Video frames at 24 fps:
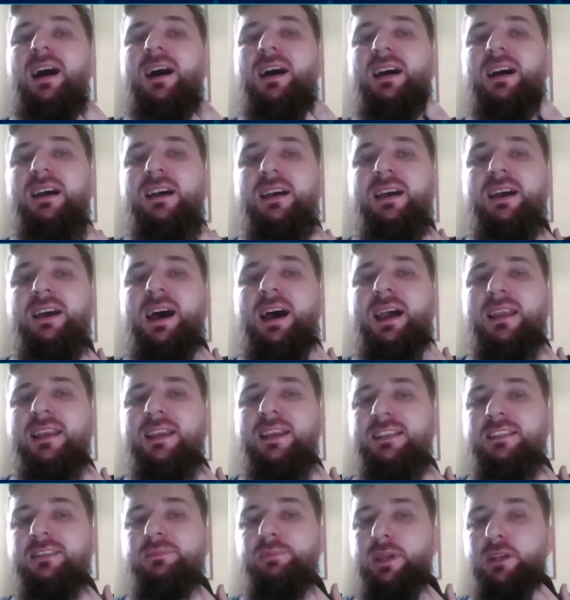I
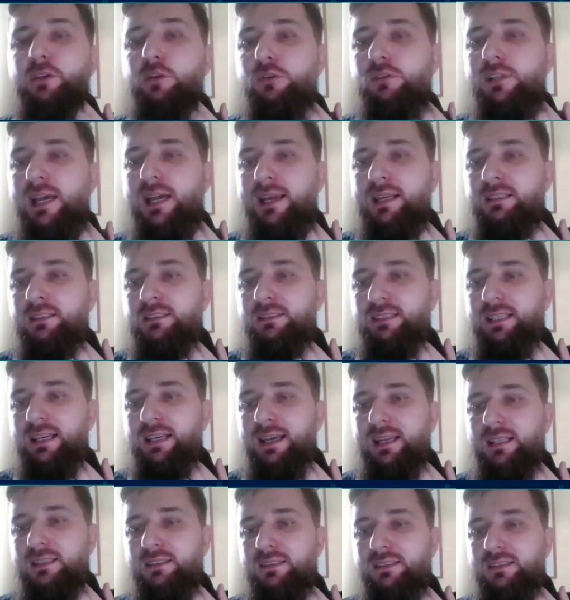can speculate
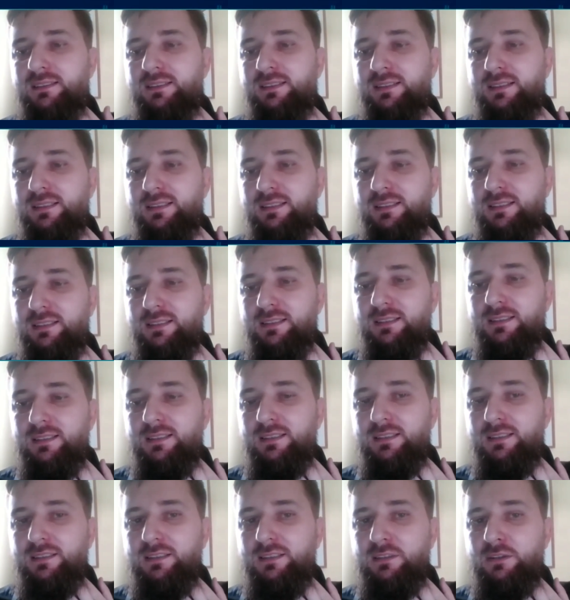that
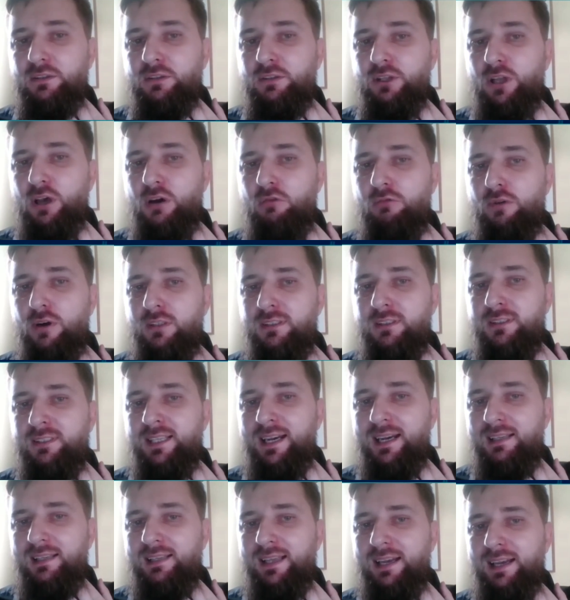no what's
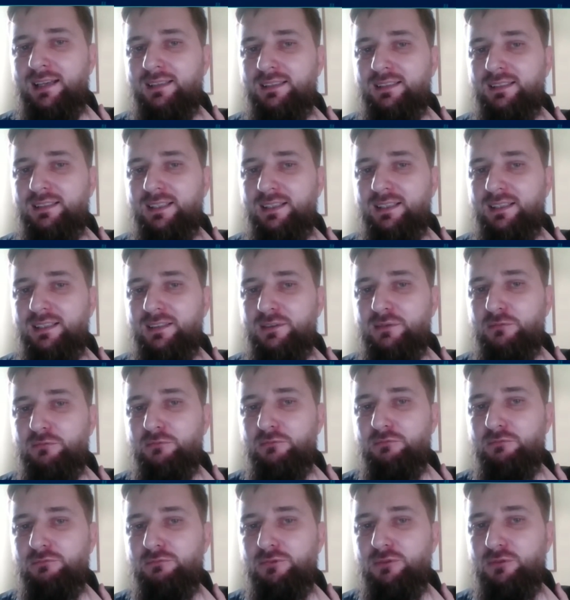highlighted
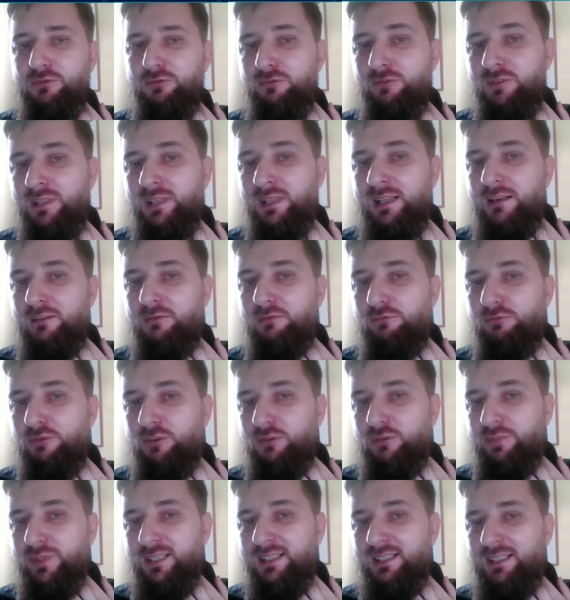
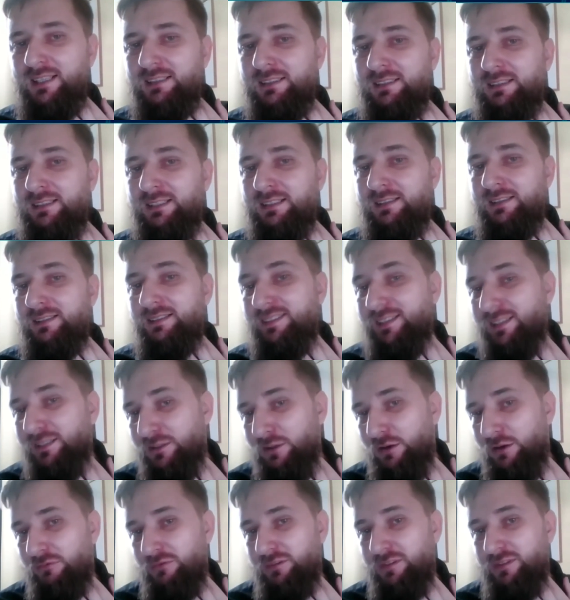would be graded as
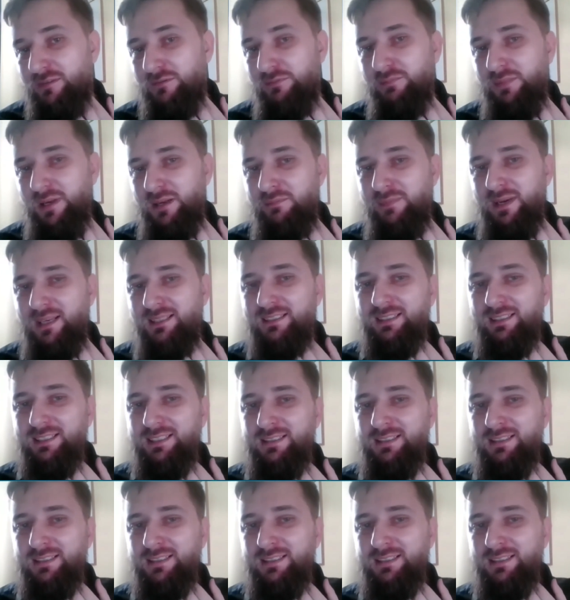zeros by the